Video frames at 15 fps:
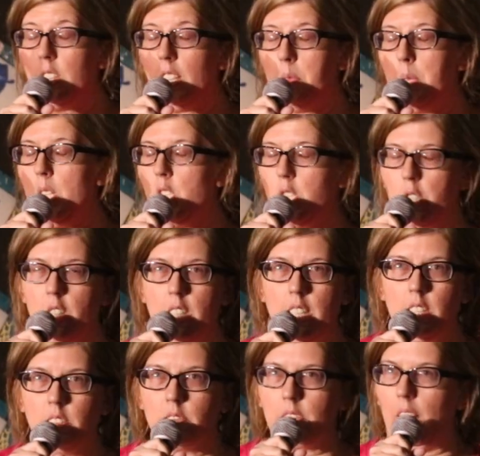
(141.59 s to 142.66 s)
you give me a
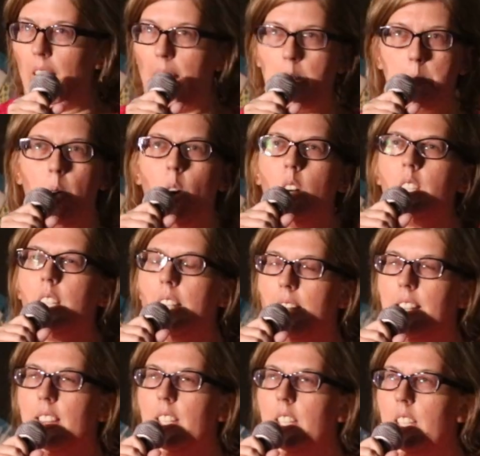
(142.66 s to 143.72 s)
street, a landmark,
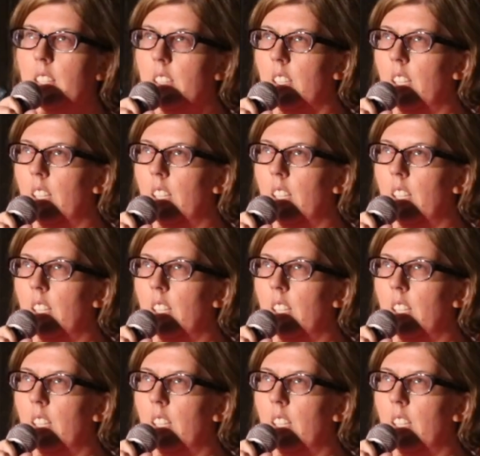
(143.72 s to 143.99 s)
anything?